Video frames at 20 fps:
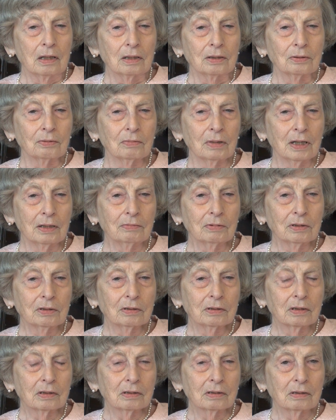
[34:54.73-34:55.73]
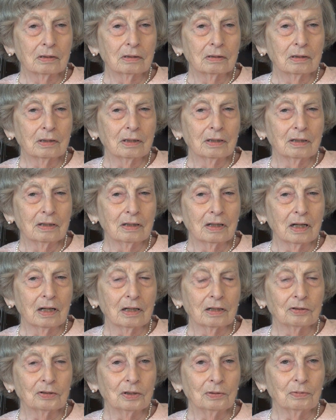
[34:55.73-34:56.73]
so I was Dean
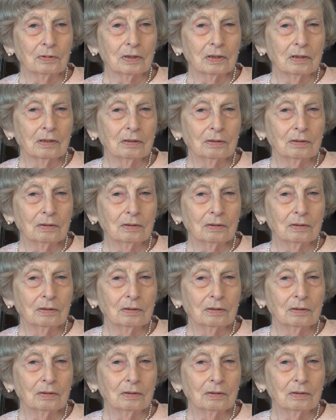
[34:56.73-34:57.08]
Anstey wanted